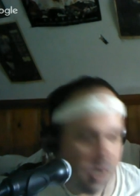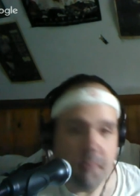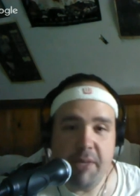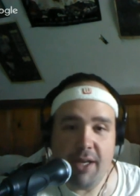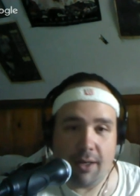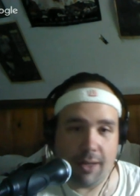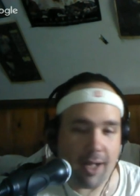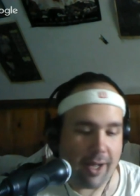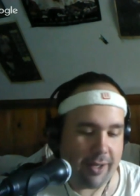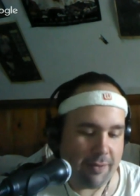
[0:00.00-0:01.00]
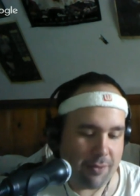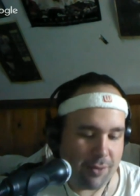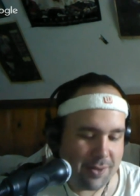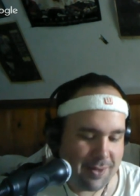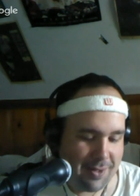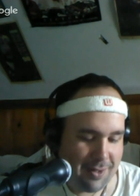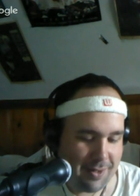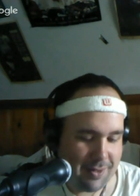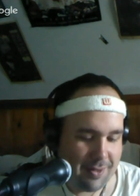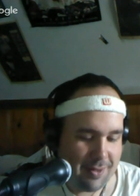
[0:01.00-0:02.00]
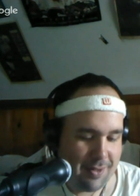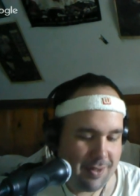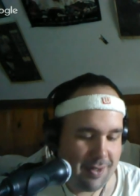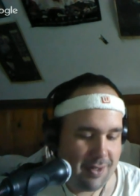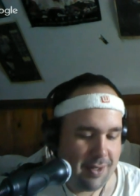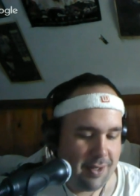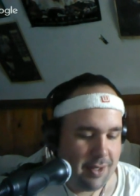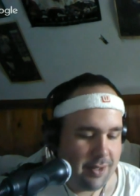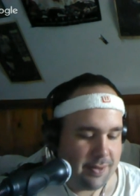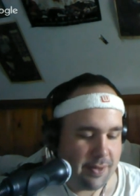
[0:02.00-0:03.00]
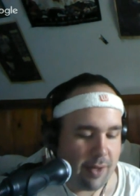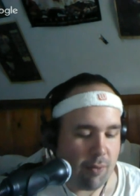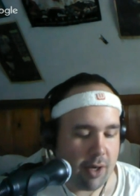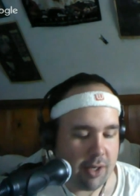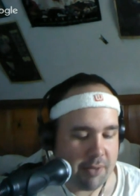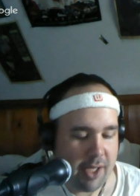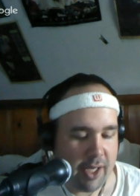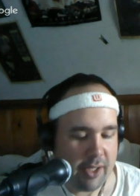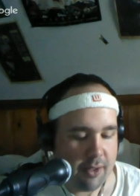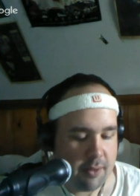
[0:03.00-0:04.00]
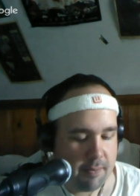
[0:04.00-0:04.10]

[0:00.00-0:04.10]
being a lie, of course. So they wind up getting